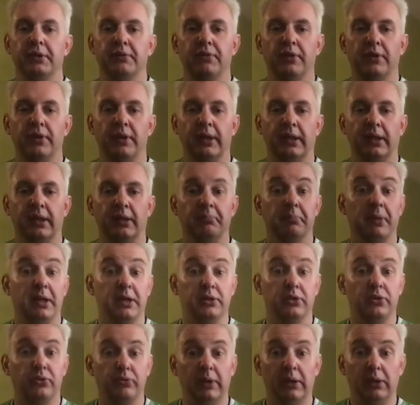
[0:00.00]
if you think in
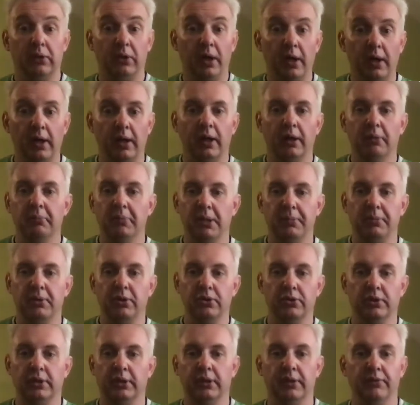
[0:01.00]
base 3 or higher, maybe
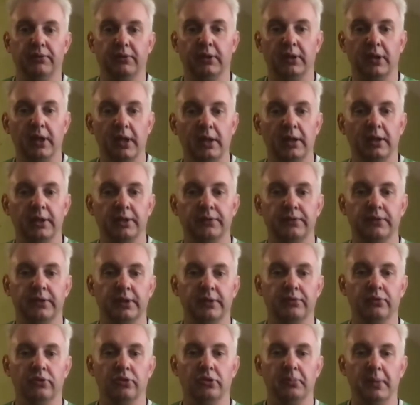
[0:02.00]
using different colours for
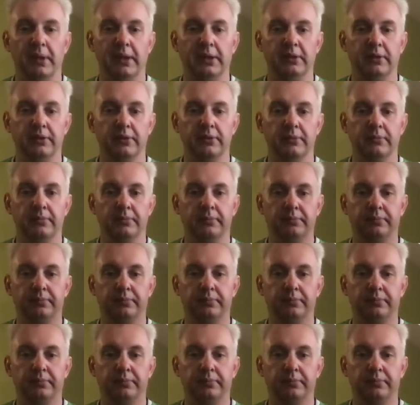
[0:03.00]
different remainders.